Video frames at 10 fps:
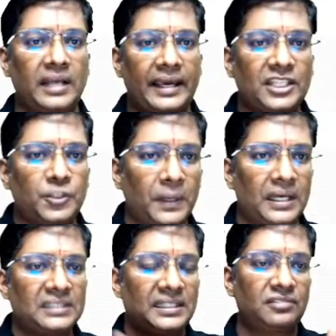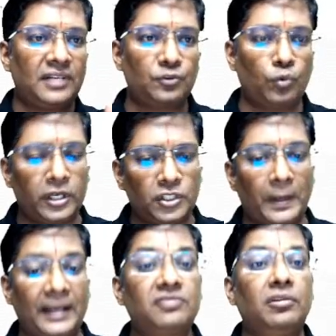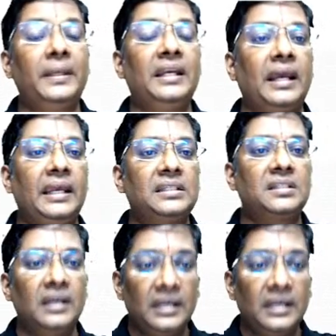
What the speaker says: like H plus as well as OH minus will be increased,